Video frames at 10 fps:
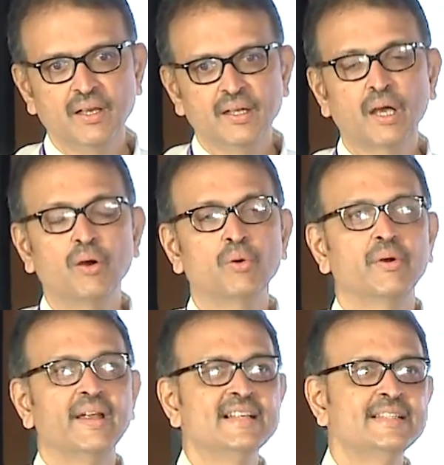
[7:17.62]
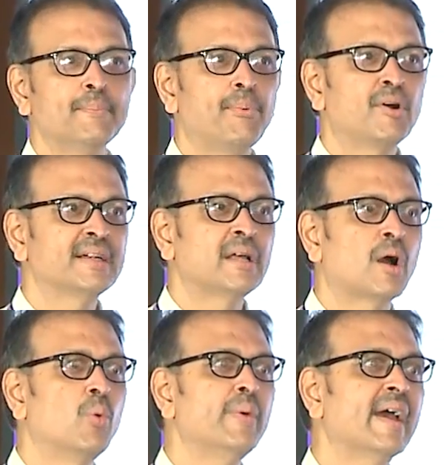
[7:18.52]
Now, it is important how
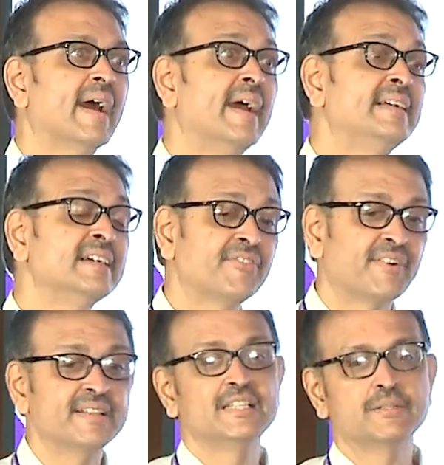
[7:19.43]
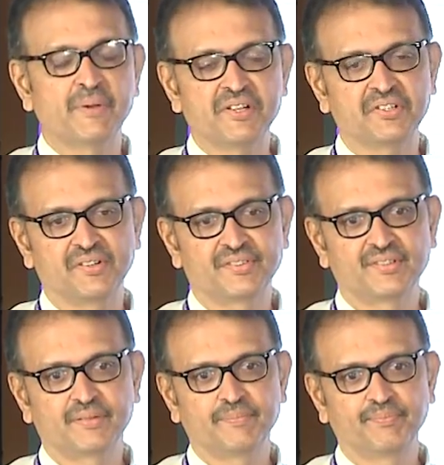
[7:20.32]
we identify these patients.
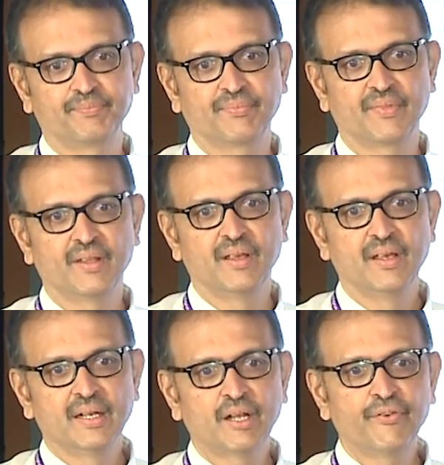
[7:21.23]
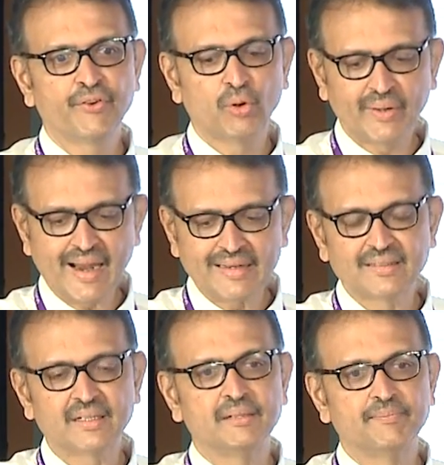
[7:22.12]
Now, if you look at
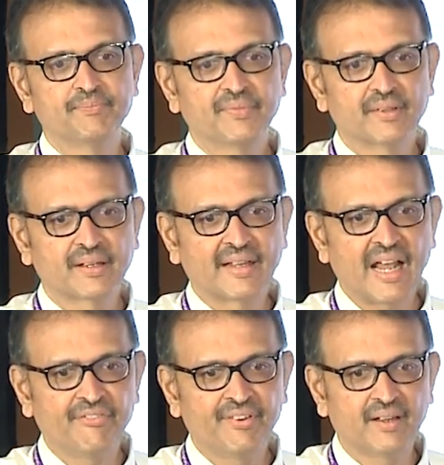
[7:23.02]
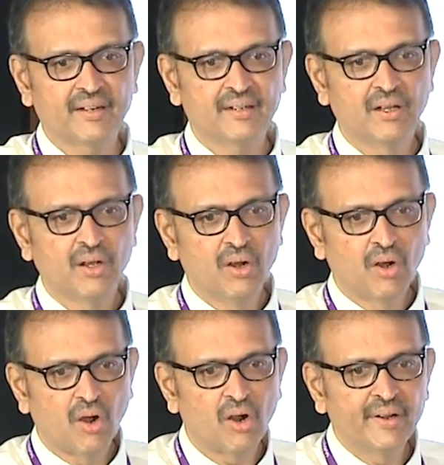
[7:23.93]
the graph here,
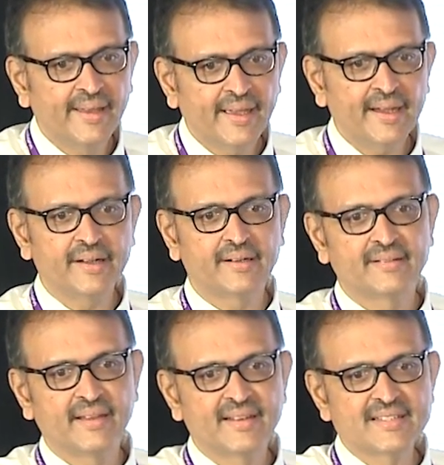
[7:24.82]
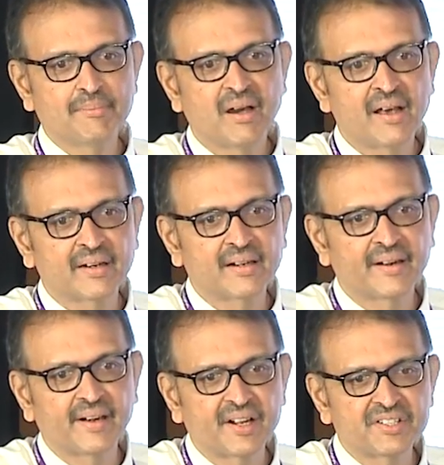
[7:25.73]
on day 8, there is a marked
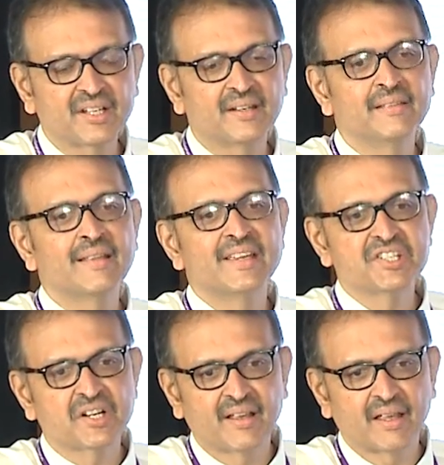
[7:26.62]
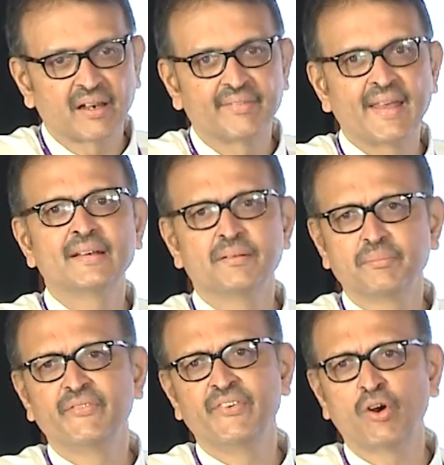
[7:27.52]
reduction in the estradiol. That
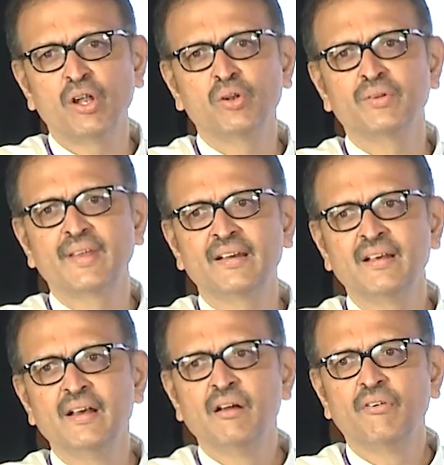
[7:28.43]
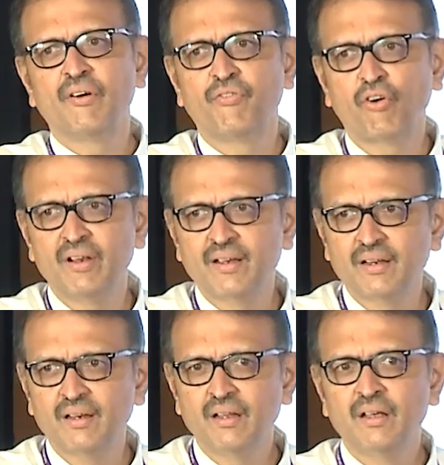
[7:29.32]
we all know that a
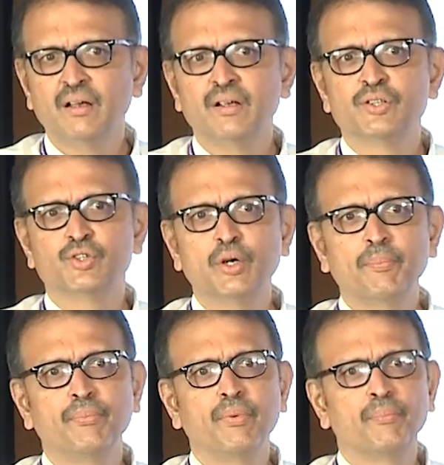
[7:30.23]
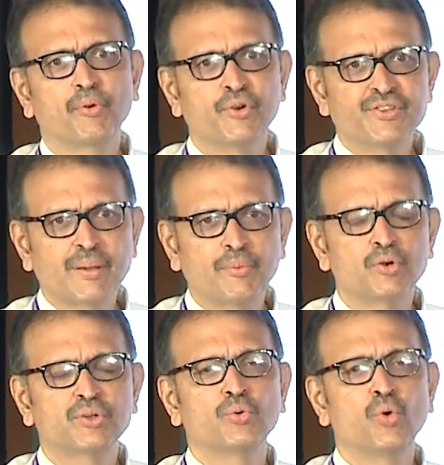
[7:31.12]
follicle should produce
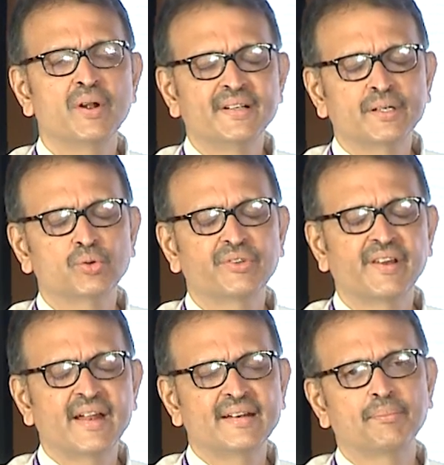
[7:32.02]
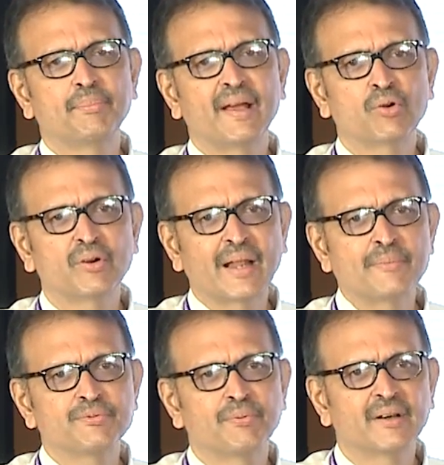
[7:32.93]
about 200 to 300 picograms
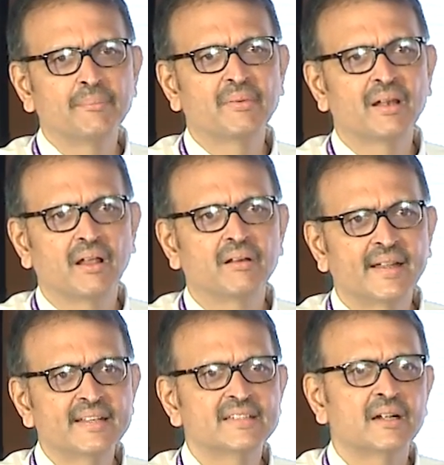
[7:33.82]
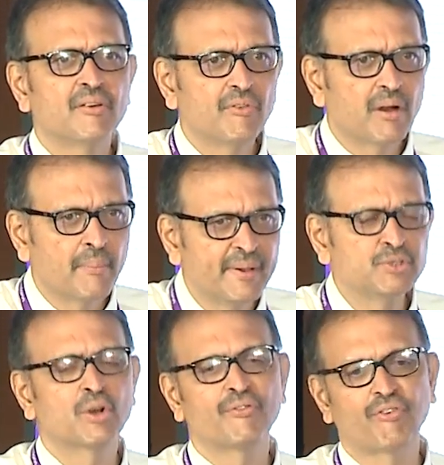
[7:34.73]
per ml. That is a
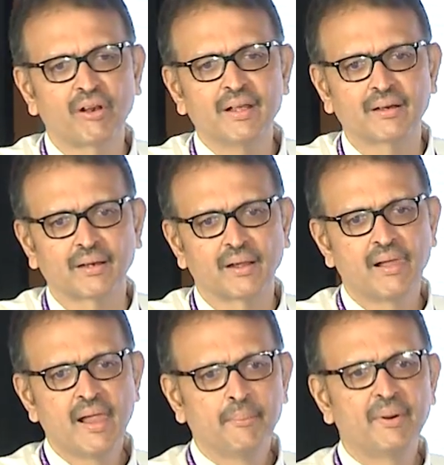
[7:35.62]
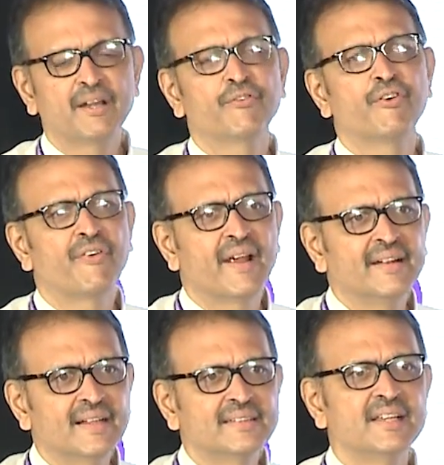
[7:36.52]
mature follicle. But if you find
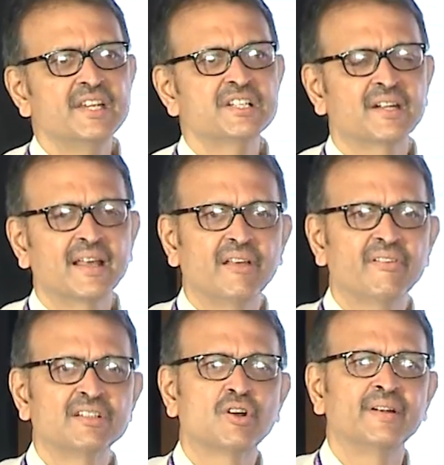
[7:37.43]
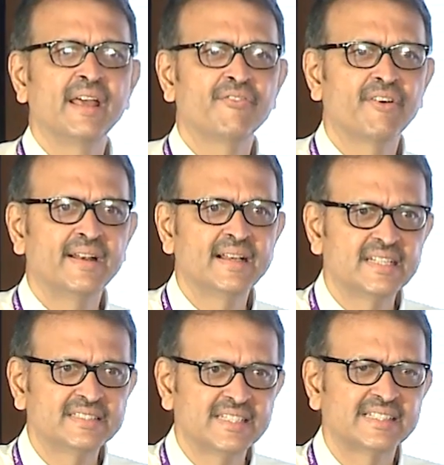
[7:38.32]
that the estradiol levels on day 5, day
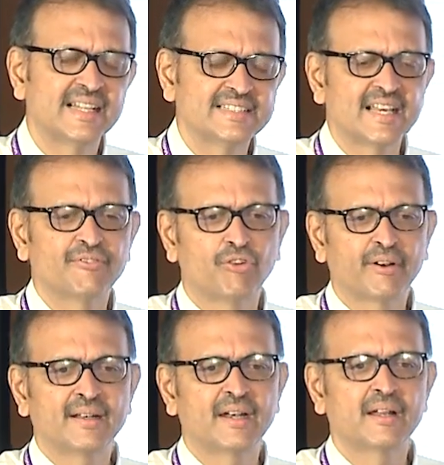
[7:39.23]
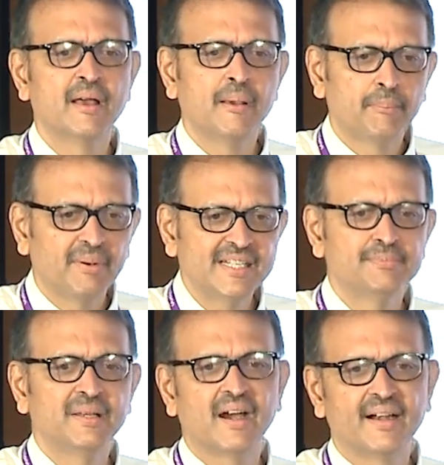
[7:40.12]
6 is less than 400, please
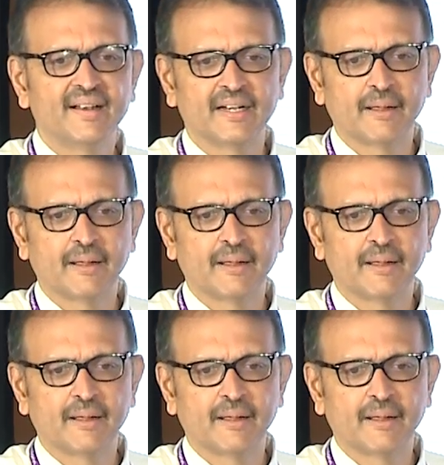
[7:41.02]
be guarded.